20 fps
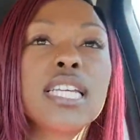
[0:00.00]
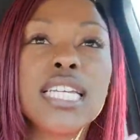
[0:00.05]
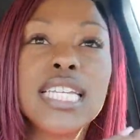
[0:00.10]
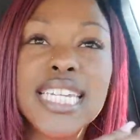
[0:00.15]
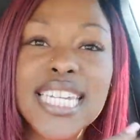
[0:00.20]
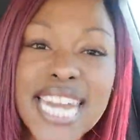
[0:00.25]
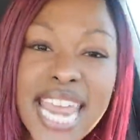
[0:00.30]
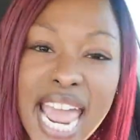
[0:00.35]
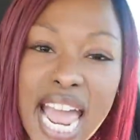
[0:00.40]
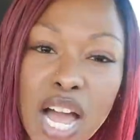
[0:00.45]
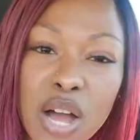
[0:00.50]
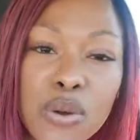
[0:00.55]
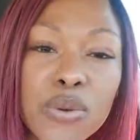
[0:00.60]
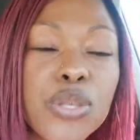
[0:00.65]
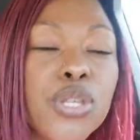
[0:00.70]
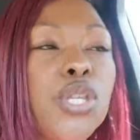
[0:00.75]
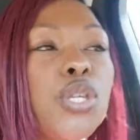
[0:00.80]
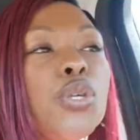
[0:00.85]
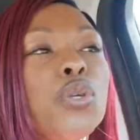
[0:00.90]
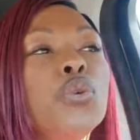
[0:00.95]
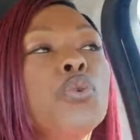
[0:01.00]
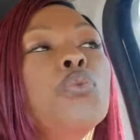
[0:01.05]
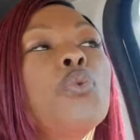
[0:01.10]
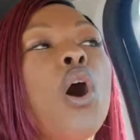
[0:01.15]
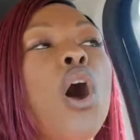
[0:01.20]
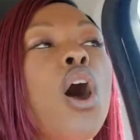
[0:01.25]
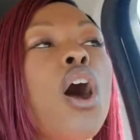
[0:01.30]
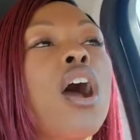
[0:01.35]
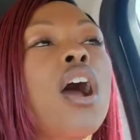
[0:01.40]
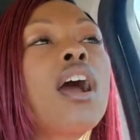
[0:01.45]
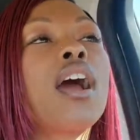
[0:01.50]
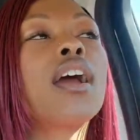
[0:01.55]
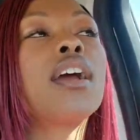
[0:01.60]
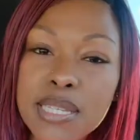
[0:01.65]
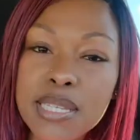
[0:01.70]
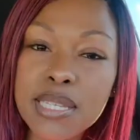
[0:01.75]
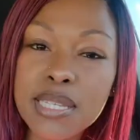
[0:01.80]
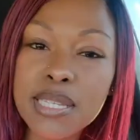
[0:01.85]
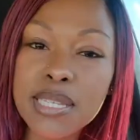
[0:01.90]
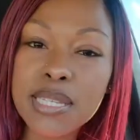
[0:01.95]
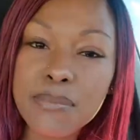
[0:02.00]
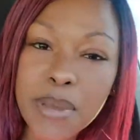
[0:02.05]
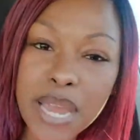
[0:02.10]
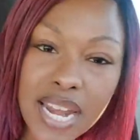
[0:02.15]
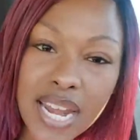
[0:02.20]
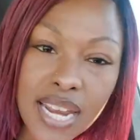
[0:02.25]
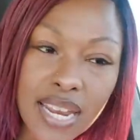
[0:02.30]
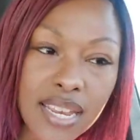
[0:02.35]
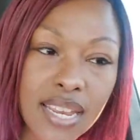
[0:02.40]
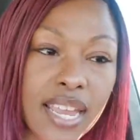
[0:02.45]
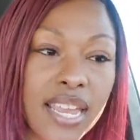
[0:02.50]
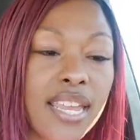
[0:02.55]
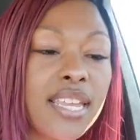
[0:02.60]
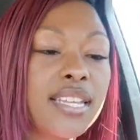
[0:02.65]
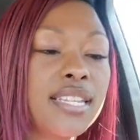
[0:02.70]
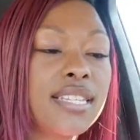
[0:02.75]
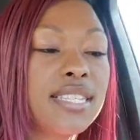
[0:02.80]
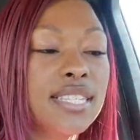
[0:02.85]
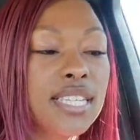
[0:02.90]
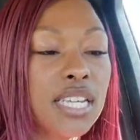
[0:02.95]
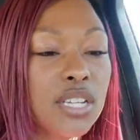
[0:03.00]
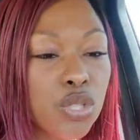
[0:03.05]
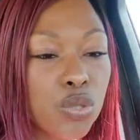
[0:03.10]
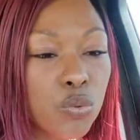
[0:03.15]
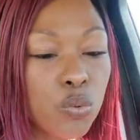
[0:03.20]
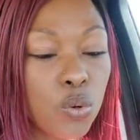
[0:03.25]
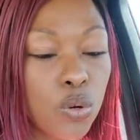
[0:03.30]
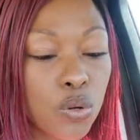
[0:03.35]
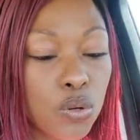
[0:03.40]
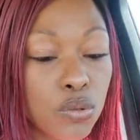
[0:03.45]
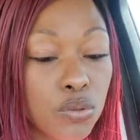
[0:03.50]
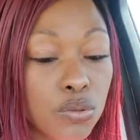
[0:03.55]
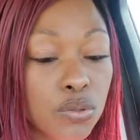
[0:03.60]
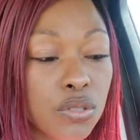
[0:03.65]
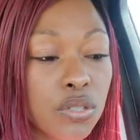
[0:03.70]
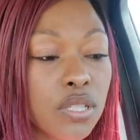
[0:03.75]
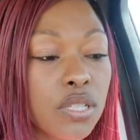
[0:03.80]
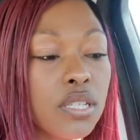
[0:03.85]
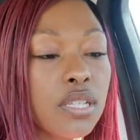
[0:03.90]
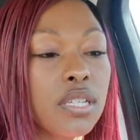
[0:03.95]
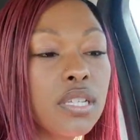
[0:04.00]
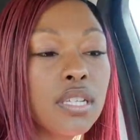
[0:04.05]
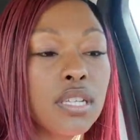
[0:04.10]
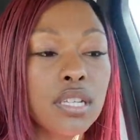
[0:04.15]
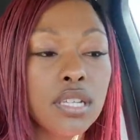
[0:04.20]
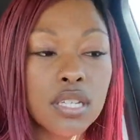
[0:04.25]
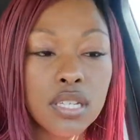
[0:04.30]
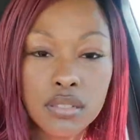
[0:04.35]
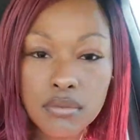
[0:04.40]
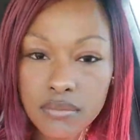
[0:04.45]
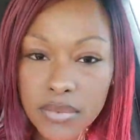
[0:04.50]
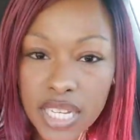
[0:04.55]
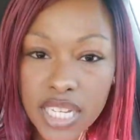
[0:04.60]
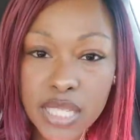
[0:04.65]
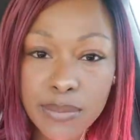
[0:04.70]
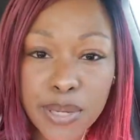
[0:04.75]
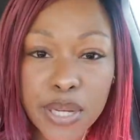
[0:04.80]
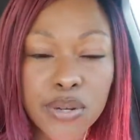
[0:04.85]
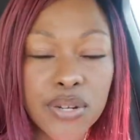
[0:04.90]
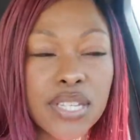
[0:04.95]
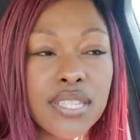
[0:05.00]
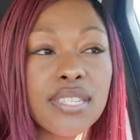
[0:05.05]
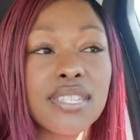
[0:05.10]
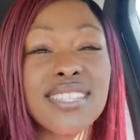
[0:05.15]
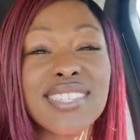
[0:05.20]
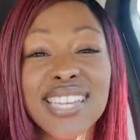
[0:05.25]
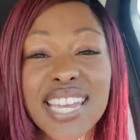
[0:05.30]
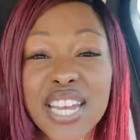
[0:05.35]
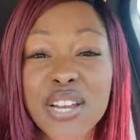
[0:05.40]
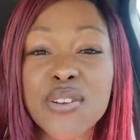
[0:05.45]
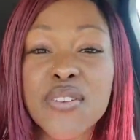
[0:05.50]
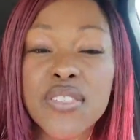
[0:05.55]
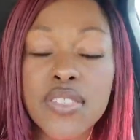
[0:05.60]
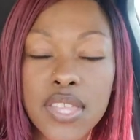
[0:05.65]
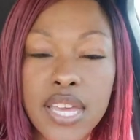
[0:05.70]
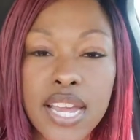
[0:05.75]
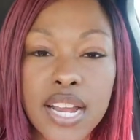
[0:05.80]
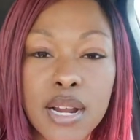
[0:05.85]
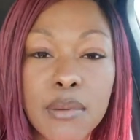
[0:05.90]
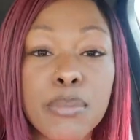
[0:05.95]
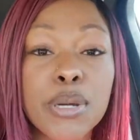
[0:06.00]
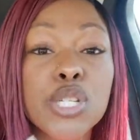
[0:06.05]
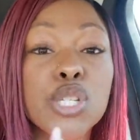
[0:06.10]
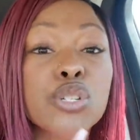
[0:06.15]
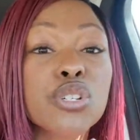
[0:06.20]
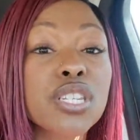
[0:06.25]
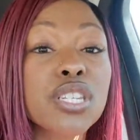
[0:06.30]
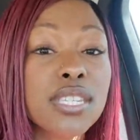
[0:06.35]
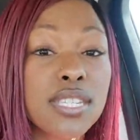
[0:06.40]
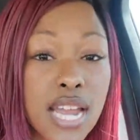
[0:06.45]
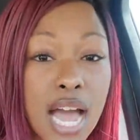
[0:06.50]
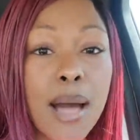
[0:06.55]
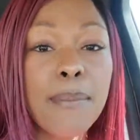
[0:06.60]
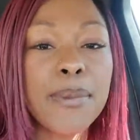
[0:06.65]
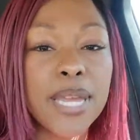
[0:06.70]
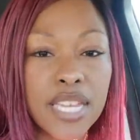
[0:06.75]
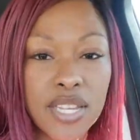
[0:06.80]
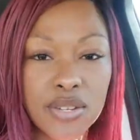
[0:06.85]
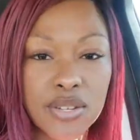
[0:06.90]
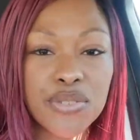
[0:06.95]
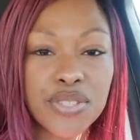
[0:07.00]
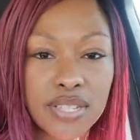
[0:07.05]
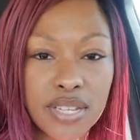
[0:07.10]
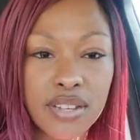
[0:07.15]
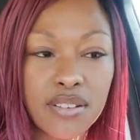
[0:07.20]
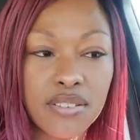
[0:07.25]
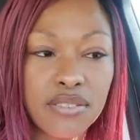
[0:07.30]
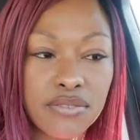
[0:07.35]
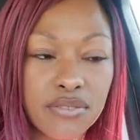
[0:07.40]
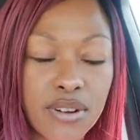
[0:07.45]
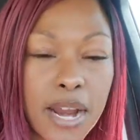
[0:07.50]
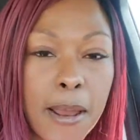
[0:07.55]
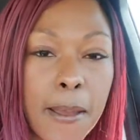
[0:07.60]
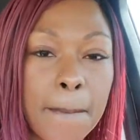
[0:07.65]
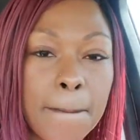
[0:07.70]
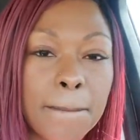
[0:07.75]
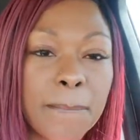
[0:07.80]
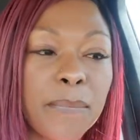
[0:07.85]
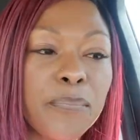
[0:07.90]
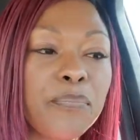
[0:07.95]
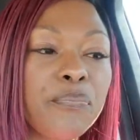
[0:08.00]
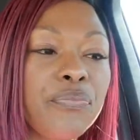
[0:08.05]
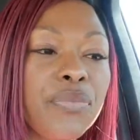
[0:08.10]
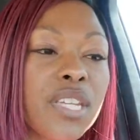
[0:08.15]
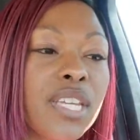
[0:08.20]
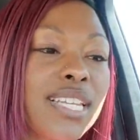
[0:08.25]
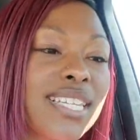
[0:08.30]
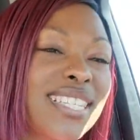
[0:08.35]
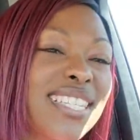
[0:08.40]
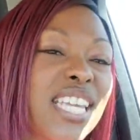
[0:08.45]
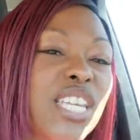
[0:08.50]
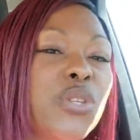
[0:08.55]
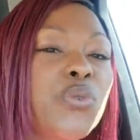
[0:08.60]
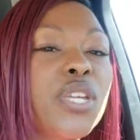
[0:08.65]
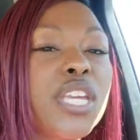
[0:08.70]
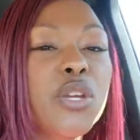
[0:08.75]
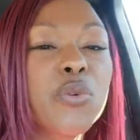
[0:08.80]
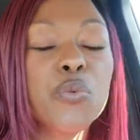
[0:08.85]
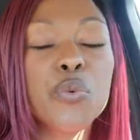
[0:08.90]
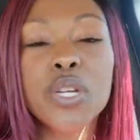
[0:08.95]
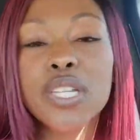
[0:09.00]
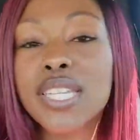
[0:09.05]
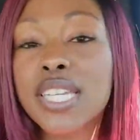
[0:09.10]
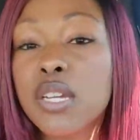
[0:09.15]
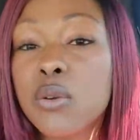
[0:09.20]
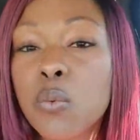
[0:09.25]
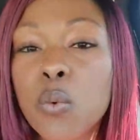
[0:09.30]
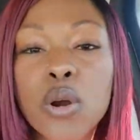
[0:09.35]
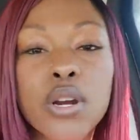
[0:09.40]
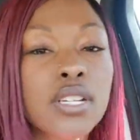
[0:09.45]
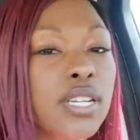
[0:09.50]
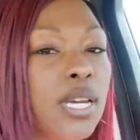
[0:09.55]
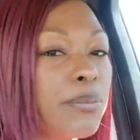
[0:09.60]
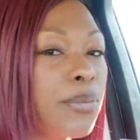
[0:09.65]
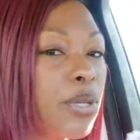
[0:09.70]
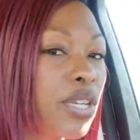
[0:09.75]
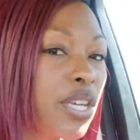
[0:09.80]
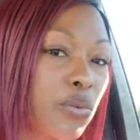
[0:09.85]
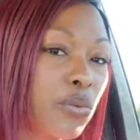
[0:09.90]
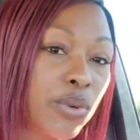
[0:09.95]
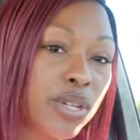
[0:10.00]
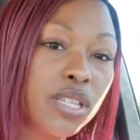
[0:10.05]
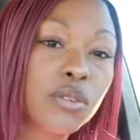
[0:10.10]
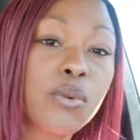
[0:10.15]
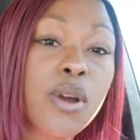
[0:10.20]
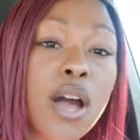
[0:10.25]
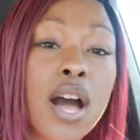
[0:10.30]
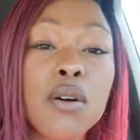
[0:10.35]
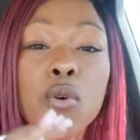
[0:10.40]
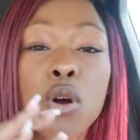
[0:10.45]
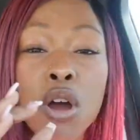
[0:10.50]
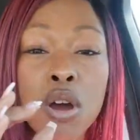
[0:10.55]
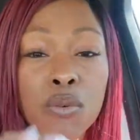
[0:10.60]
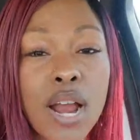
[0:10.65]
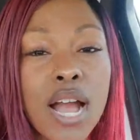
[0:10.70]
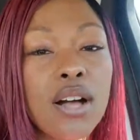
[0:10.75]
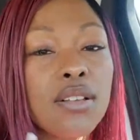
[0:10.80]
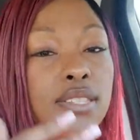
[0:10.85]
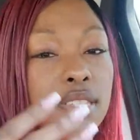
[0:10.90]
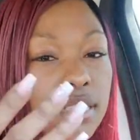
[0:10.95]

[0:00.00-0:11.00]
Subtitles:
Now you are participating in sexual experiences here and there, but you're stopping yourself, right? Let's say you get really worked up, you get really aroused.